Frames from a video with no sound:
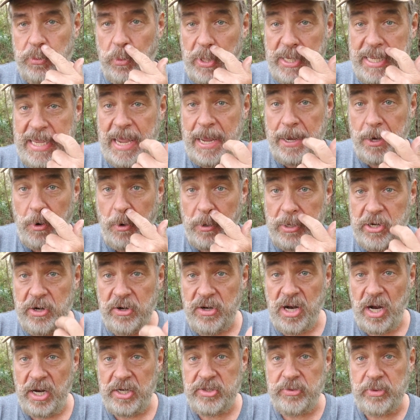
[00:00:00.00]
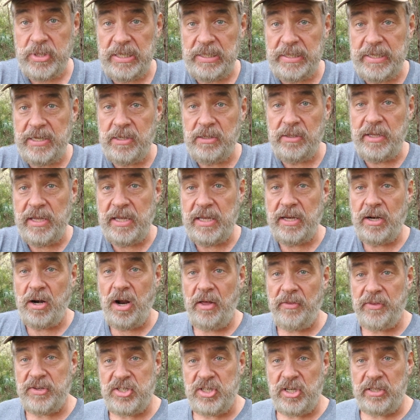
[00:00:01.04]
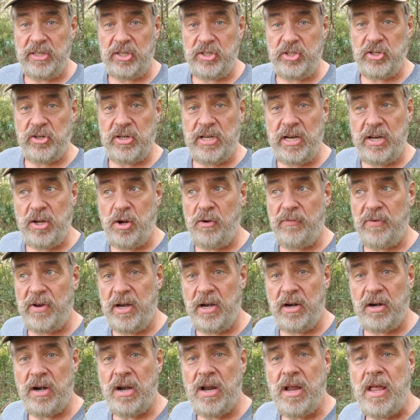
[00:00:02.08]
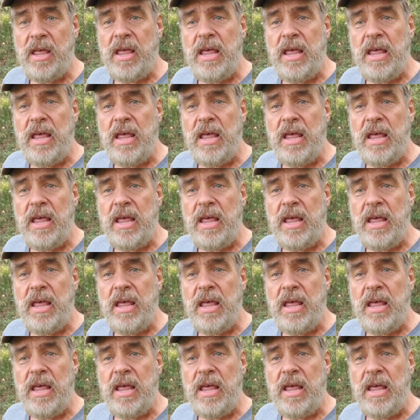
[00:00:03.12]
we can't go to your country illegally and get all the shit that you're getting over here.